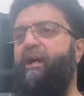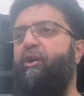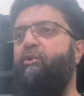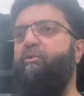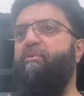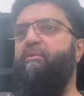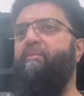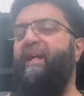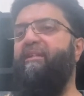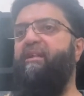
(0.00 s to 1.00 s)
Oh
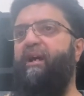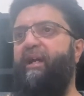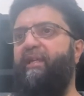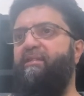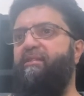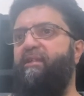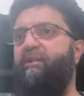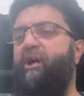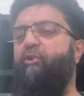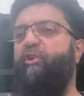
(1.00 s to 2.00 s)
mankind,
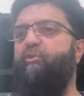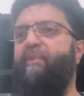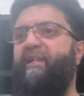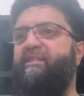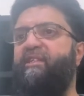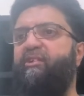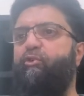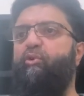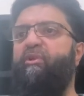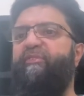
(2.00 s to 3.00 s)
oh humanity,
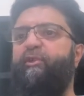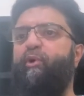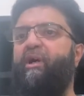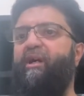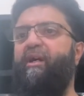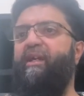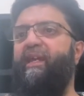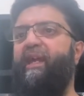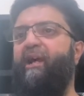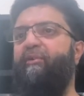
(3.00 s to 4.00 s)
all of you are
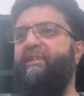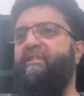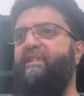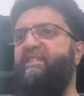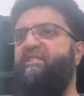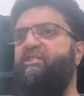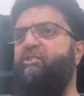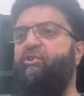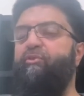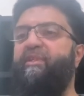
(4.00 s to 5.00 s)
are in
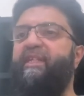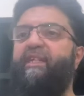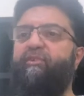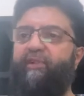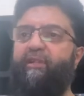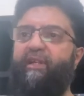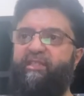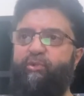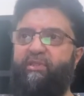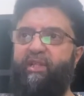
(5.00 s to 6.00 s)
destitute need of Allah
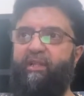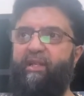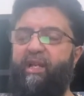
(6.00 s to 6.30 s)
azza wa jal.